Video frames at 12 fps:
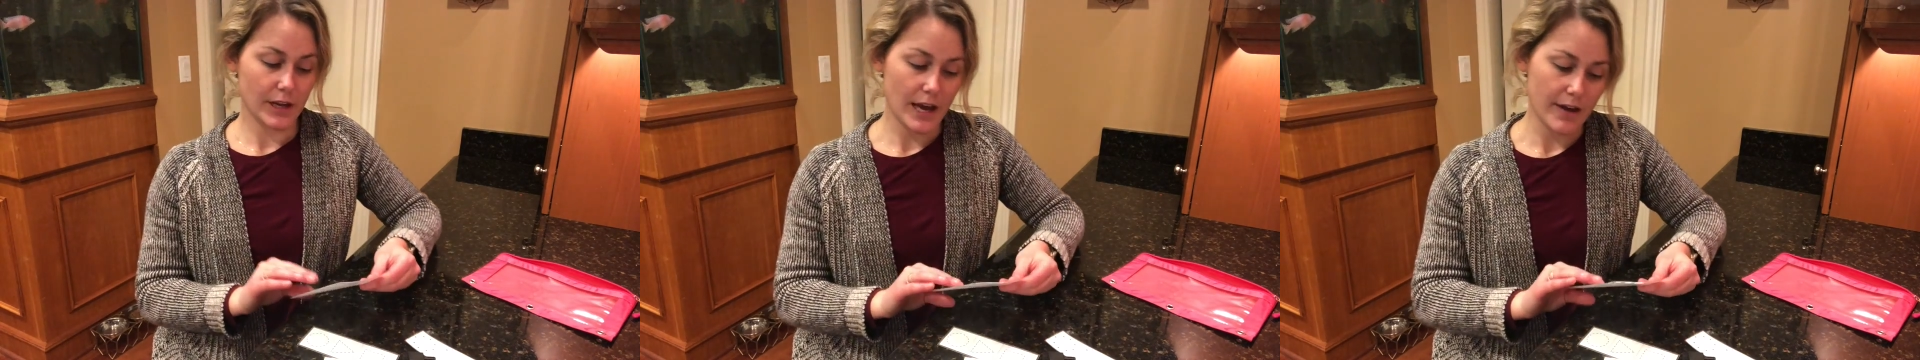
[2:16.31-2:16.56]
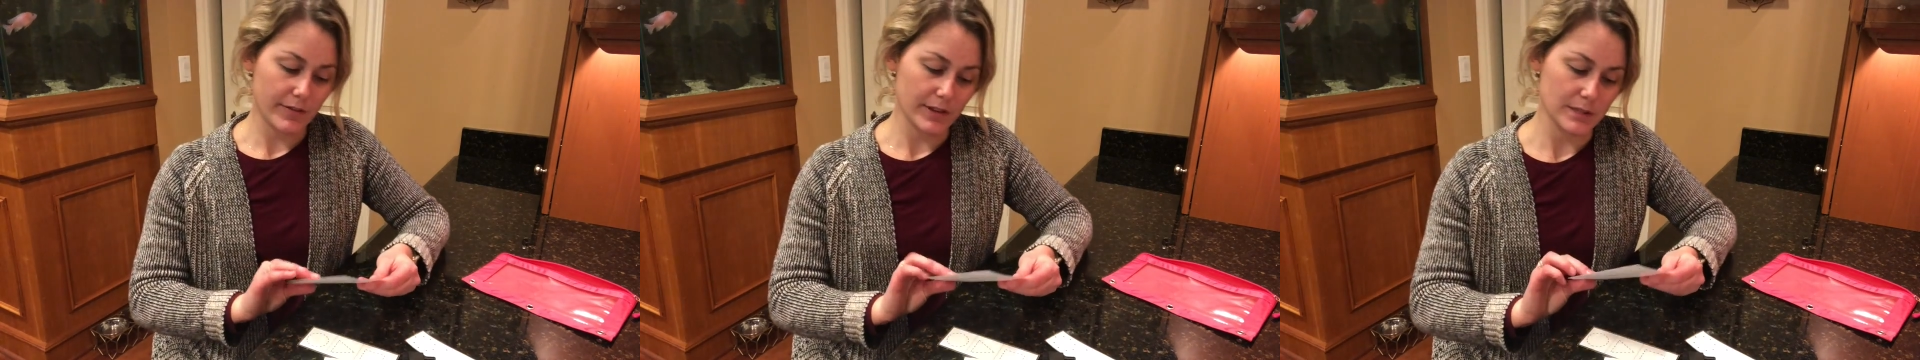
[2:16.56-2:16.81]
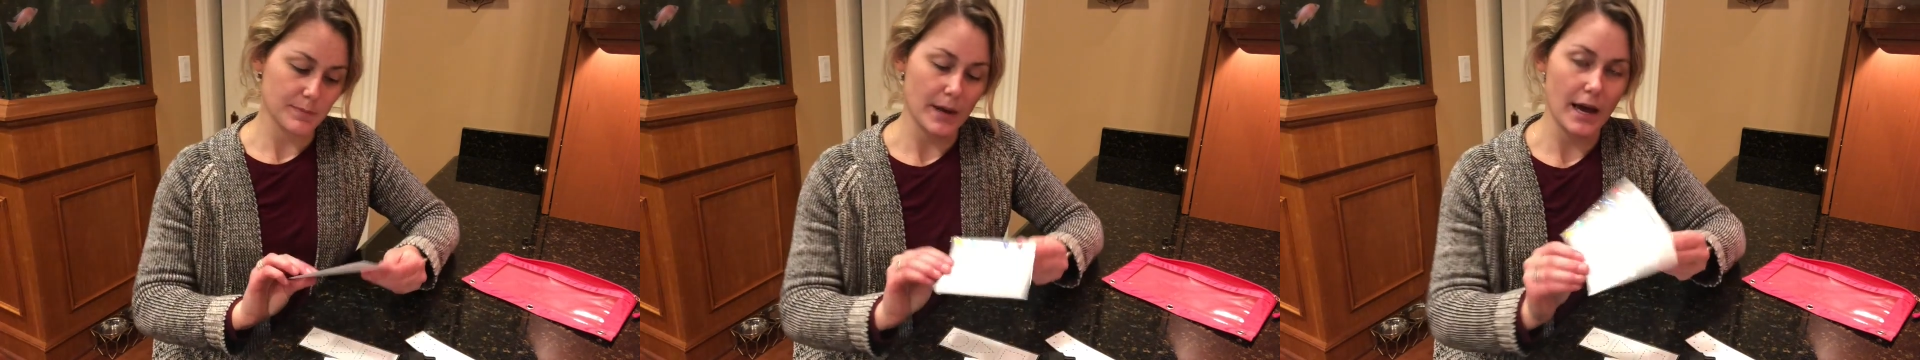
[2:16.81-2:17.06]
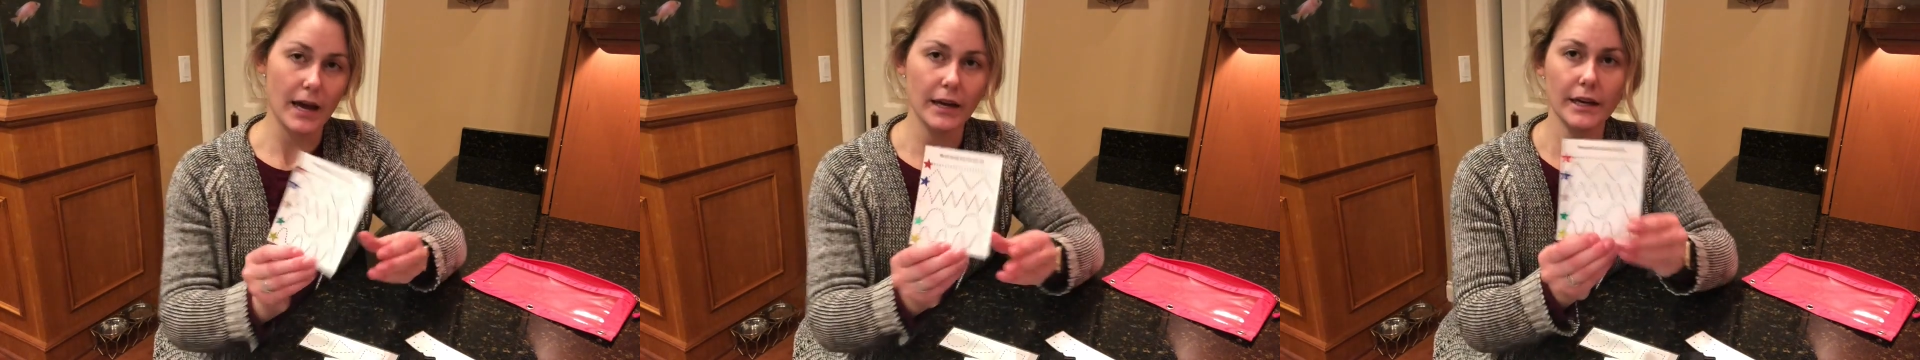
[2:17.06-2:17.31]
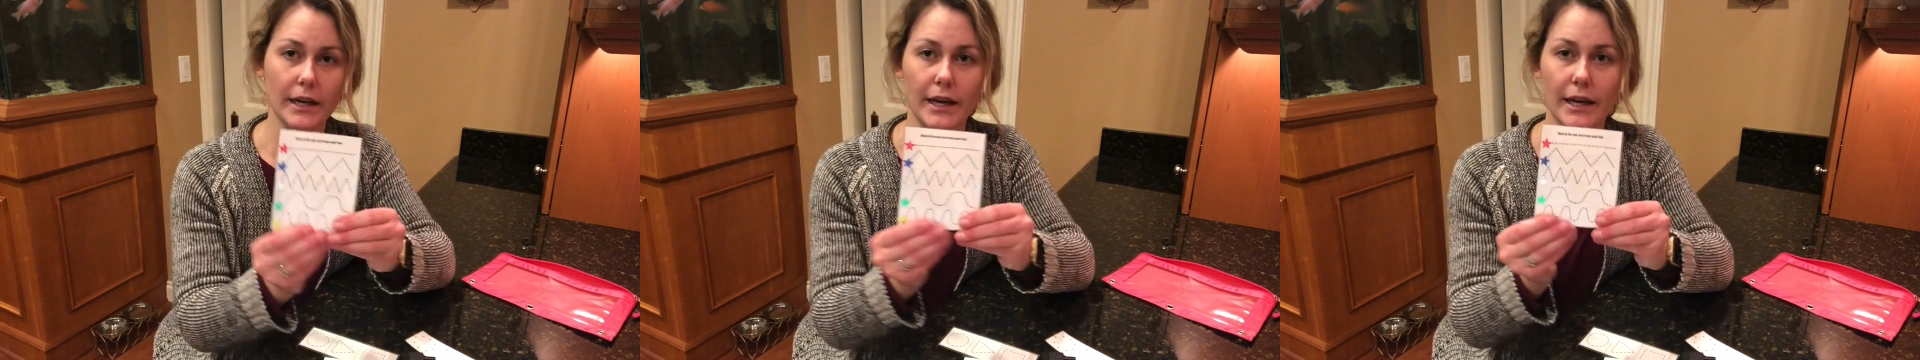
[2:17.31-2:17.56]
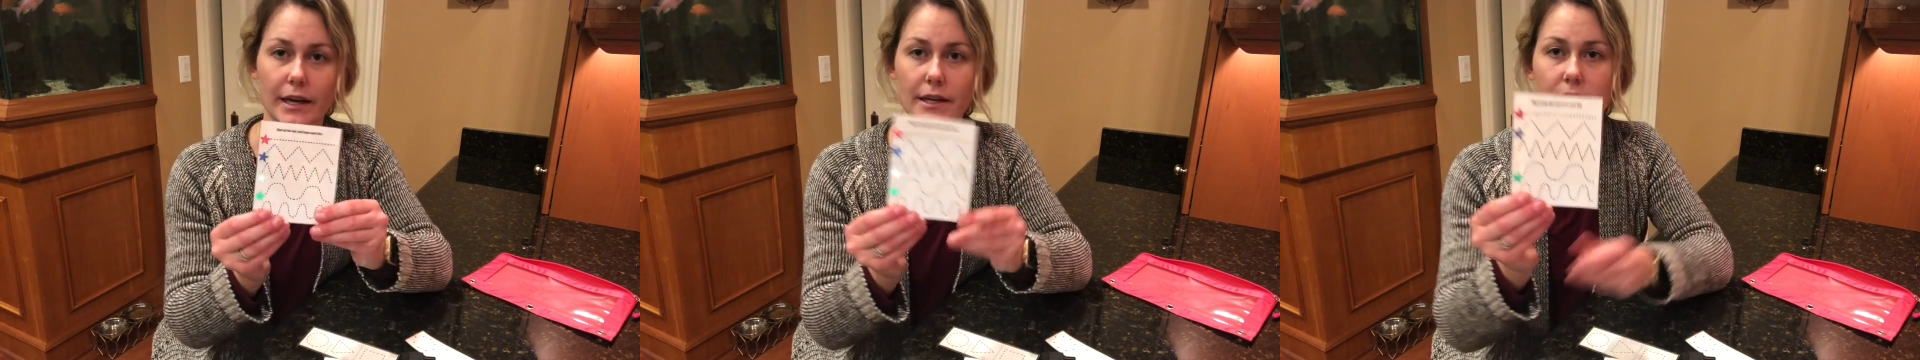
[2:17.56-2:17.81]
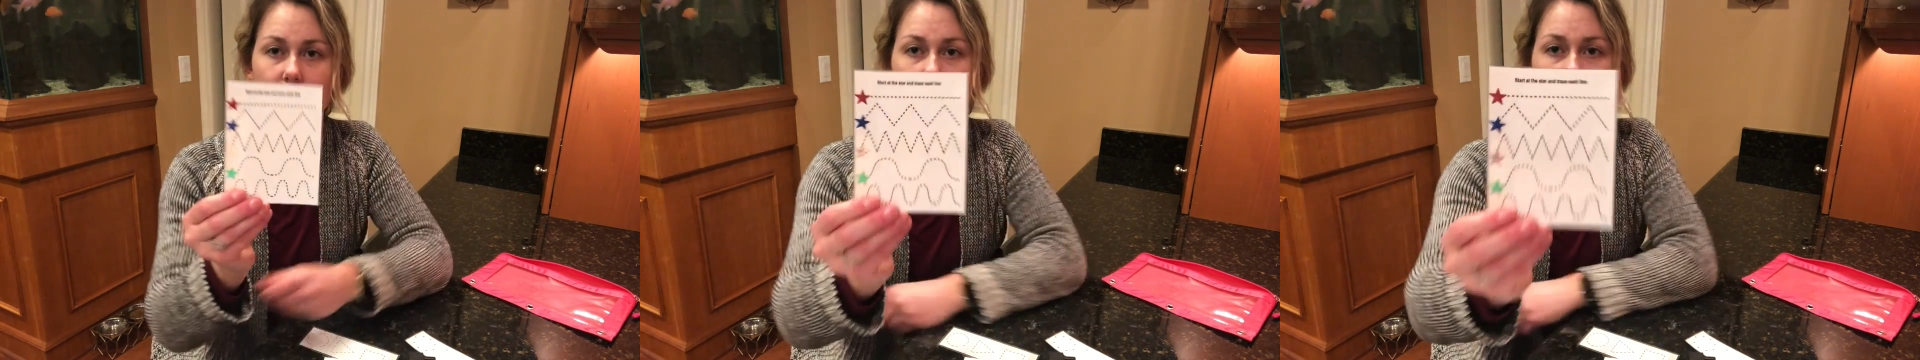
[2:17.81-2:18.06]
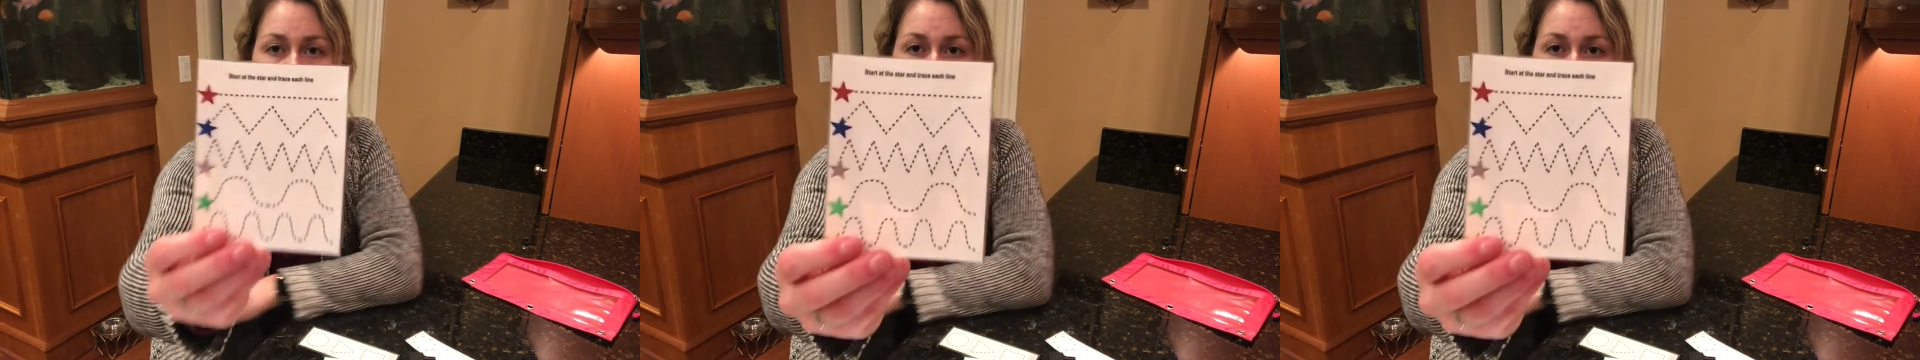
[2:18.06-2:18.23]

I have in this bag is